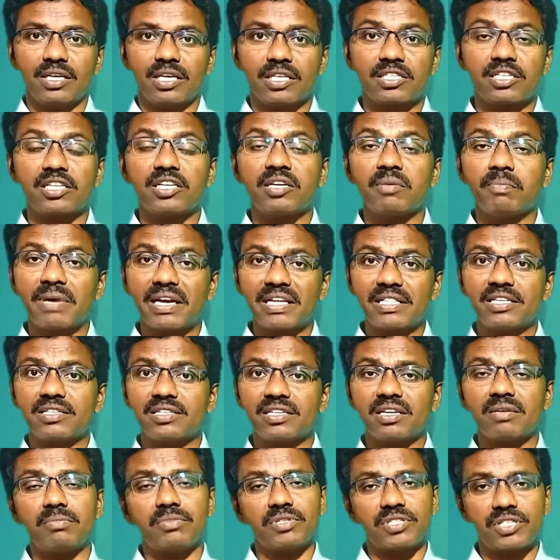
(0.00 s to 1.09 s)
Yesterday by this
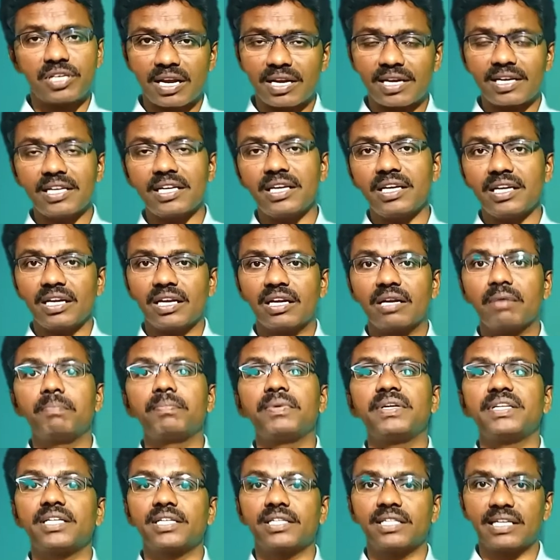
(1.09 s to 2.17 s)
time she already
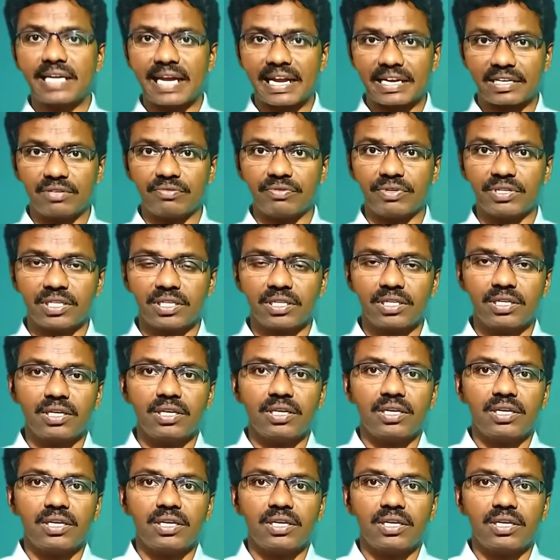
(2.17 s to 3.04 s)
completed that activity.